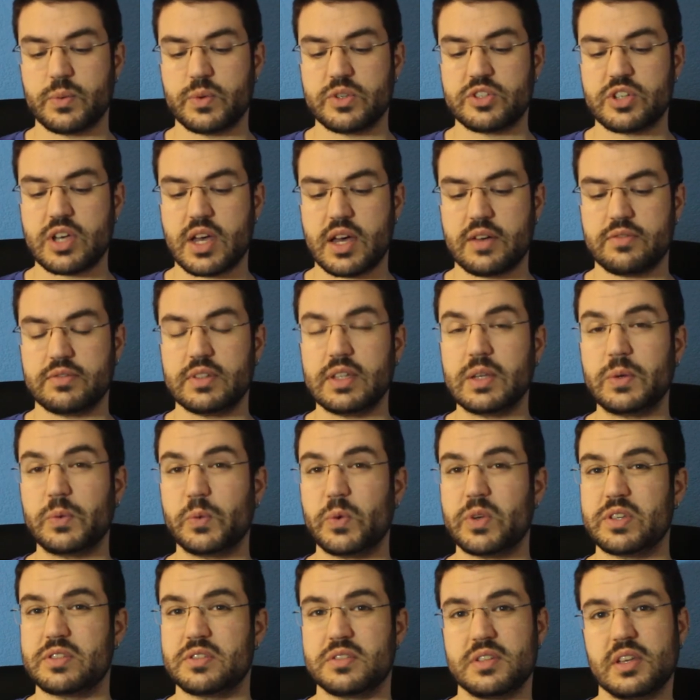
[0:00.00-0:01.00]
which have
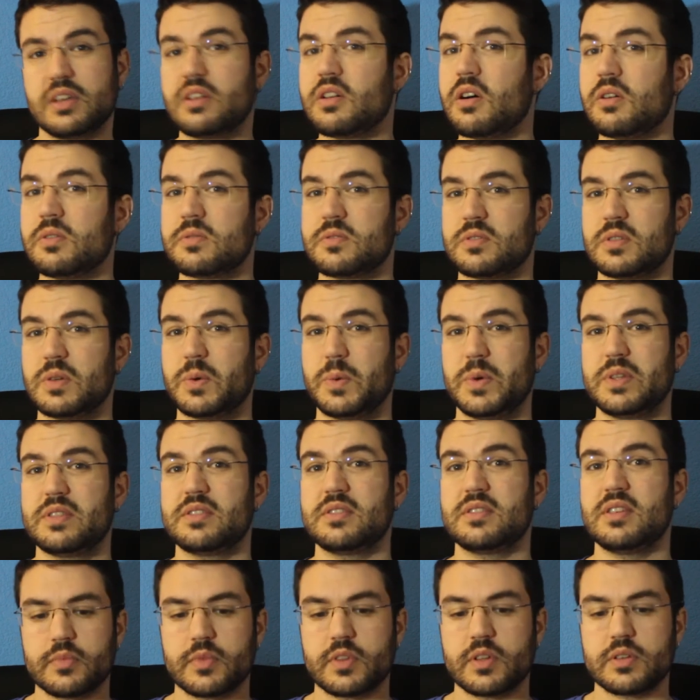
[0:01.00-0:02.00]
linguistic
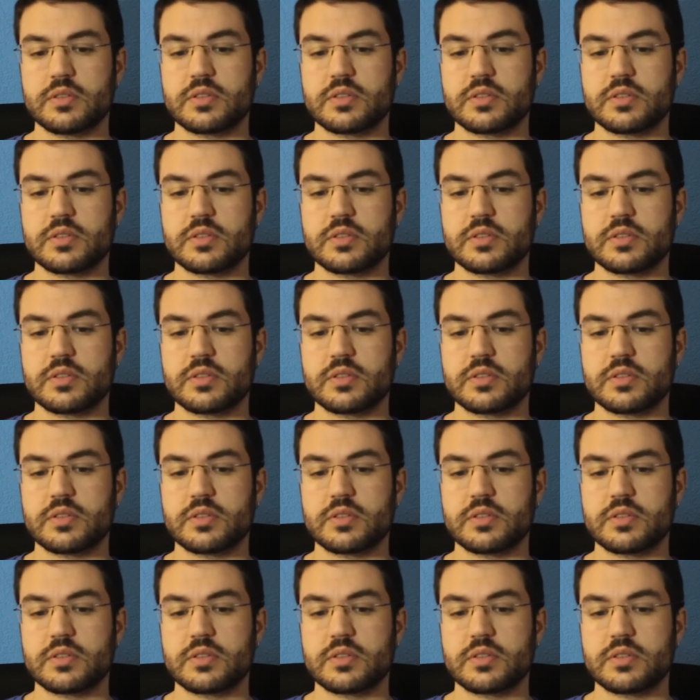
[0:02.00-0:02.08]
consequences.